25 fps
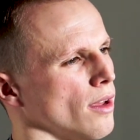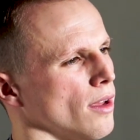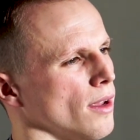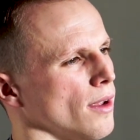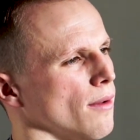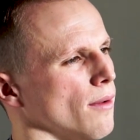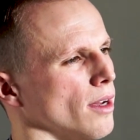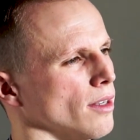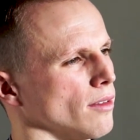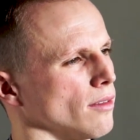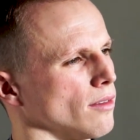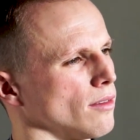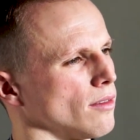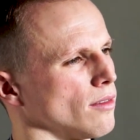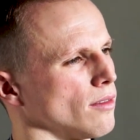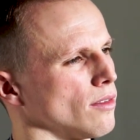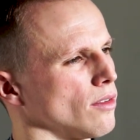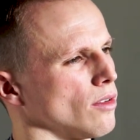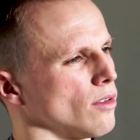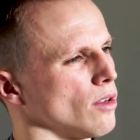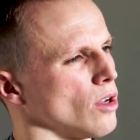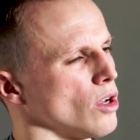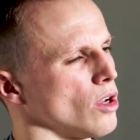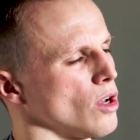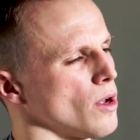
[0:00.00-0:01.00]
And have you
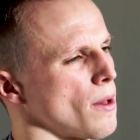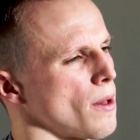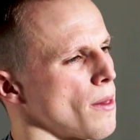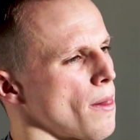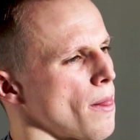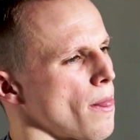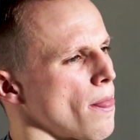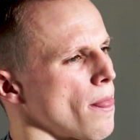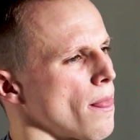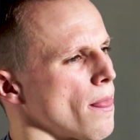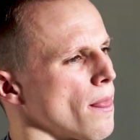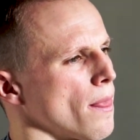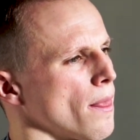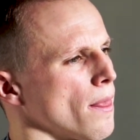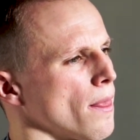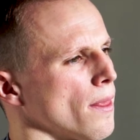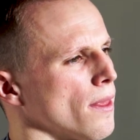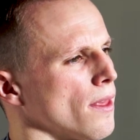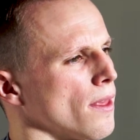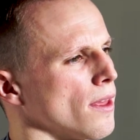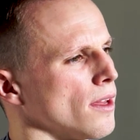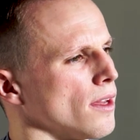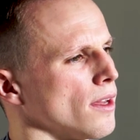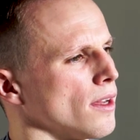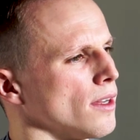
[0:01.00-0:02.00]
spoken with anybody,
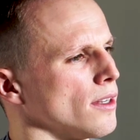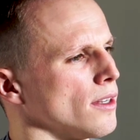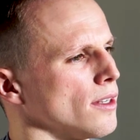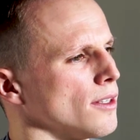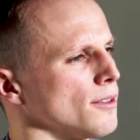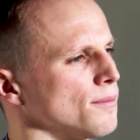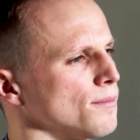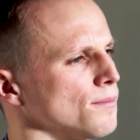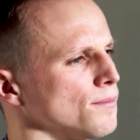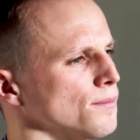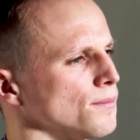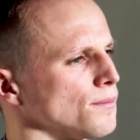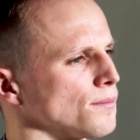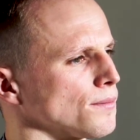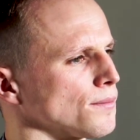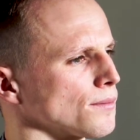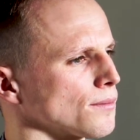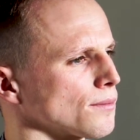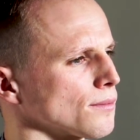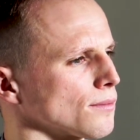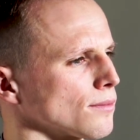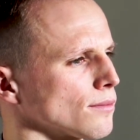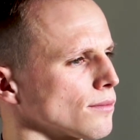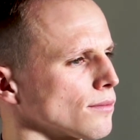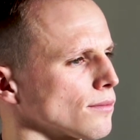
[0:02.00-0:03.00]
any other charities
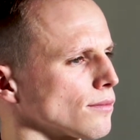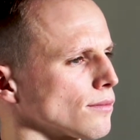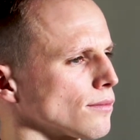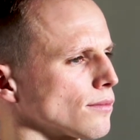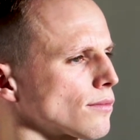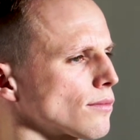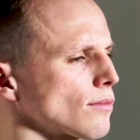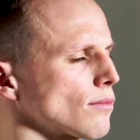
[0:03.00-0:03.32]
or